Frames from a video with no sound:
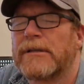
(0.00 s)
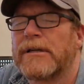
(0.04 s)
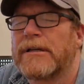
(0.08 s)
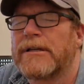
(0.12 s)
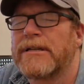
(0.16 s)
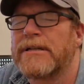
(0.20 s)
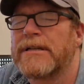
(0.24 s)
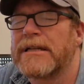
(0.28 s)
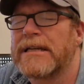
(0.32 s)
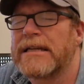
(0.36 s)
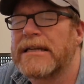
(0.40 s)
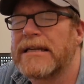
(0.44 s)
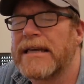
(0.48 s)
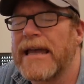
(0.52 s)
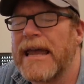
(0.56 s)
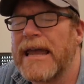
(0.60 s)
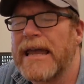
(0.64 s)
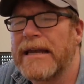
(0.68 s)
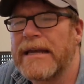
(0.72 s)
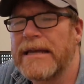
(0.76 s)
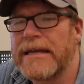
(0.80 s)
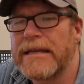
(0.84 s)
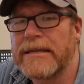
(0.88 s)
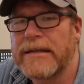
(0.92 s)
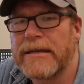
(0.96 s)

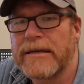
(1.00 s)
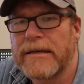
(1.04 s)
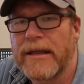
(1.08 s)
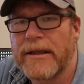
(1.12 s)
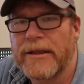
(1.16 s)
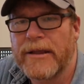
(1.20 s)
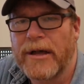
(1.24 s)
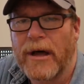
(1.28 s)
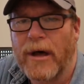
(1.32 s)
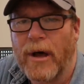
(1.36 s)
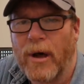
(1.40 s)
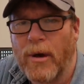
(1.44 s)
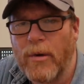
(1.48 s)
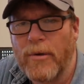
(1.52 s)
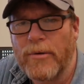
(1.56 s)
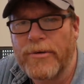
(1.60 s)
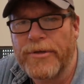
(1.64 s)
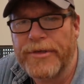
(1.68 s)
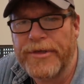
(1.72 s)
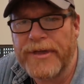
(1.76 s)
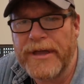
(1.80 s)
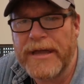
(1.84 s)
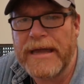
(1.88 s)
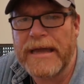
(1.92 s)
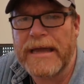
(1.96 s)
negated the whole
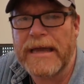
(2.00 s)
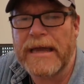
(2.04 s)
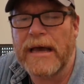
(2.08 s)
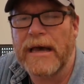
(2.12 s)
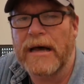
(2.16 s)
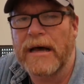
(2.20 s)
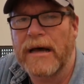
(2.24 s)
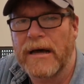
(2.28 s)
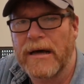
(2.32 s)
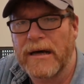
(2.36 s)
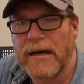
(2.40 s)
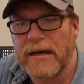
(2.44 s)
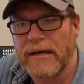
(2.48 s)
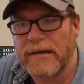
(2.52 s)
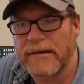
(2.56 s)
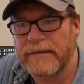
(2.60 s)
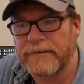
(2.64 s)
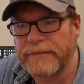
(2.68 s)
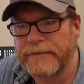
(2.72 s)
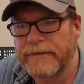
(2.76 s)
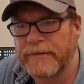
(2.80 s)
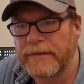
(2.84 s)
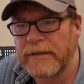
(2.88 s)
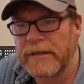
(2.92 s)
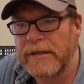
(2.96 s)
thing
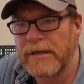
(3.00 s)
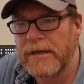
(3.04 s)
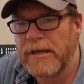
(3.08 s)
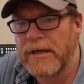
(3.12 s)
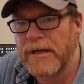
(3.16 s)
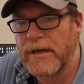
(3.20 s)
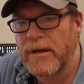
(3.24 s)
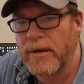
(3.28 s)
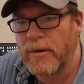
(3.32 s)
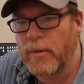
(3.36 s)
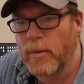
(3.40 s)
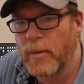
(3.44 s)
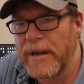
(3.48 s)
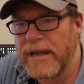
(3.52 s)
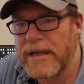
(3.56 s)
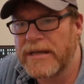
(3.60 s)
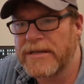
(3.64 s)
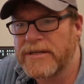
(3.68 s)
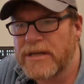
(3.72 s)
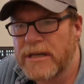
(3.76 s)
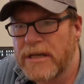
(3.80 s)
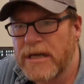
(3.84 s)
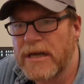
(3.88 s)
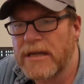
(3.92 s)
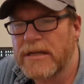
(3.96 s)
of we
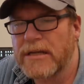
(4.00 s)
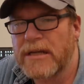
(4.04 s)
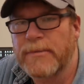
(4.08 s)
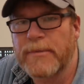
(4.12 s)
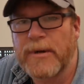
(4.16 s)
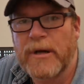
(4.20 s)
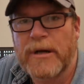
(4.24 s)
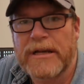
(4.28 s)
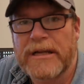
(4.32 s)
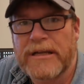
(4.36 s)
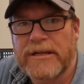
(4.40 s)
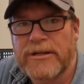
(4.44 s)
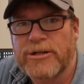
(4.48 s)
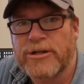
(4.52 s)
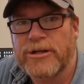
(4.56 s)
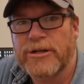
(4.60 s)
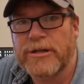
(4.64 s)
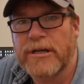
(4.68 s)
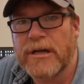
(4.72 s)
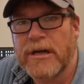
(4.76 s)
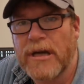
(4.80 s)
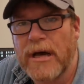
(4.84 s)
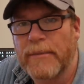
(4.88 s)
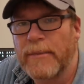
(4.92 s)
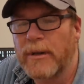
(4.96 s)
as a gun community
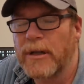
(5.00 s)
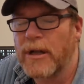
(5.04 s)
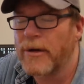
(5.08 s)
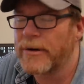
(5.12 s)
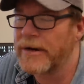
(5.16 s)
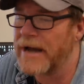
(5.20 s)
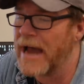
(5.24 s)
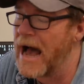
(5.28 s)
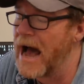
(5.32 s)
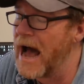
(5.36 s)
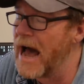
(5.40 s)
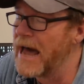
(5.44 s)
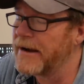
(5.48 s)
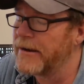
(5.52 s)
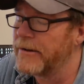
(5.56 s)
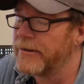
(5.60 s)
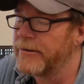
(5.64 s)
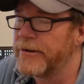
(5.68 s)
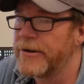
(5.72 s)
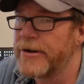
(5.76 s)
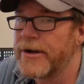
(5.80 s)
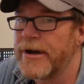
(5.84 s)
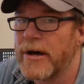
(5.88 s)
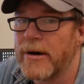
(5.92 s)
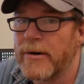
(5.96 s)
should come along. Now, I
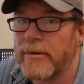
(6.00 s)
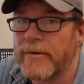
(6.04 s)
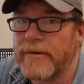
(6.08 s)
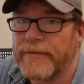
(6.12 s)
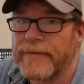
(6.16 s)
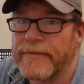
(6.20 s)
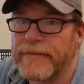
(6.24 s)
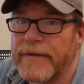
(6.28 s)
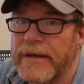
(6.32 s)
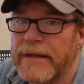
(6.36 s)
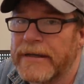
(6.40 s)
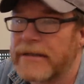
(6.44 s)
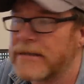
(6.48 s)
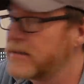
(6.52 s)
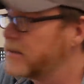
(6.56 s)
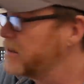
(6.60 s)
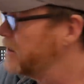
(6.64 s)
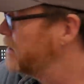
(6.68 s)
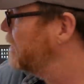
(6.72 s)
don't know if that,